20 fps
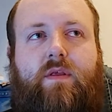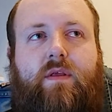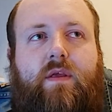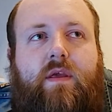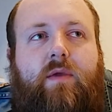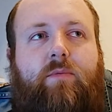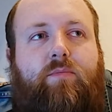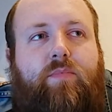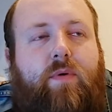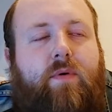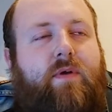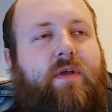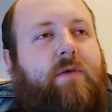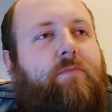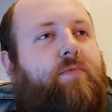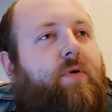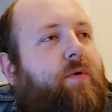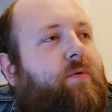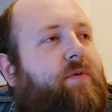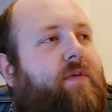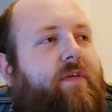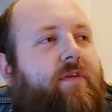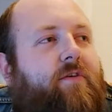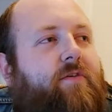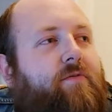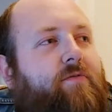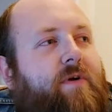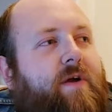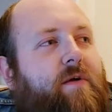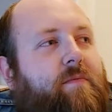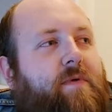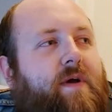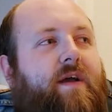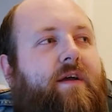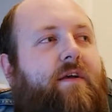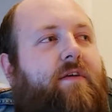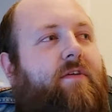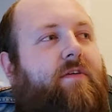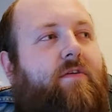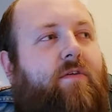He pulled his career
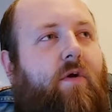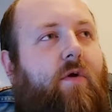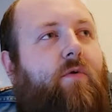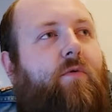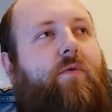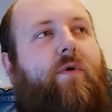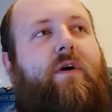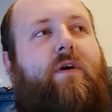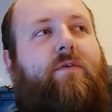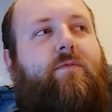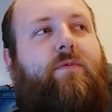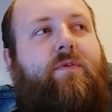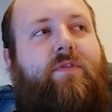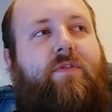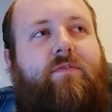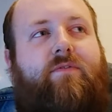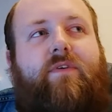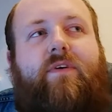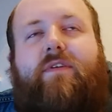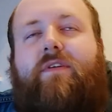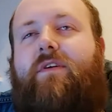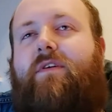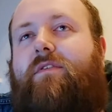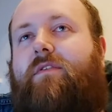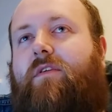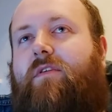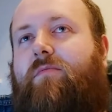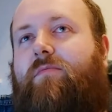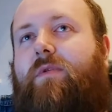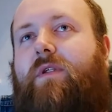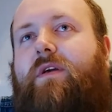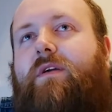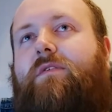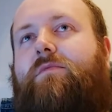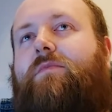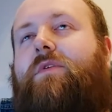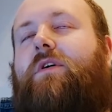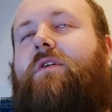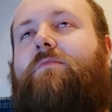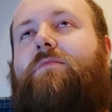back so well with The Visit and Split,
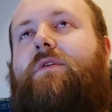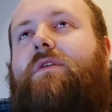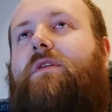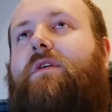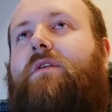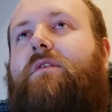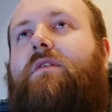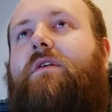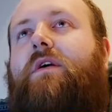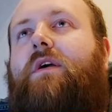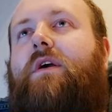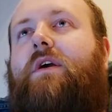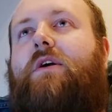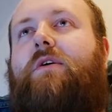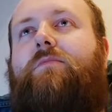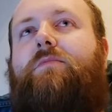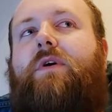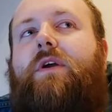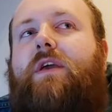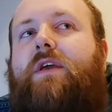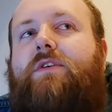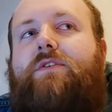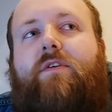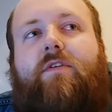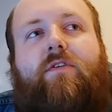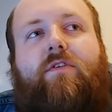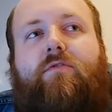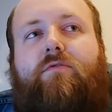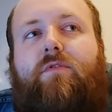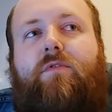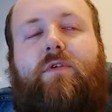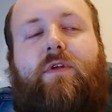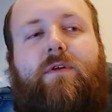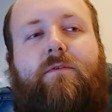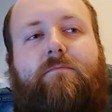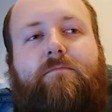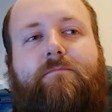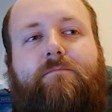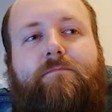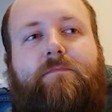in my opinion, but he just screwed it.